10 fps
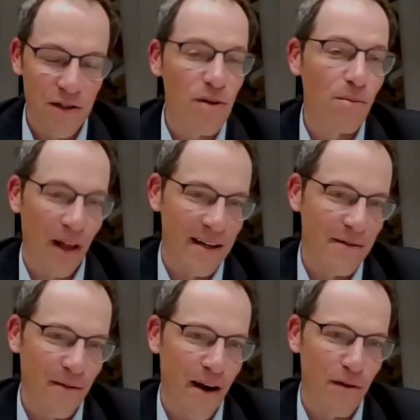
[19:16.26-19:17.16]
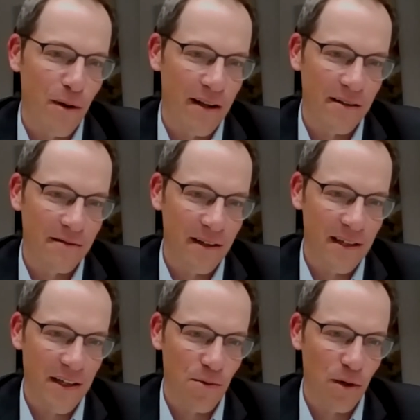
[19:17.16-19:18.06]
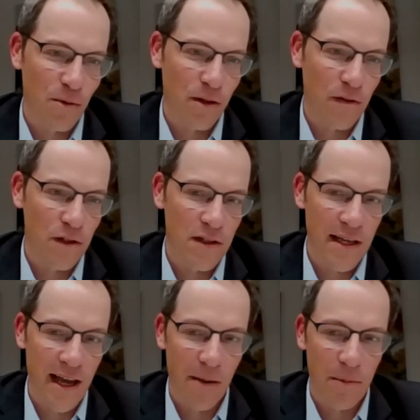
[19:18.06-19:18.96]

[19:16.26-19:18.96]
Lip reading: streamlined for everybody, because that's where real efficiency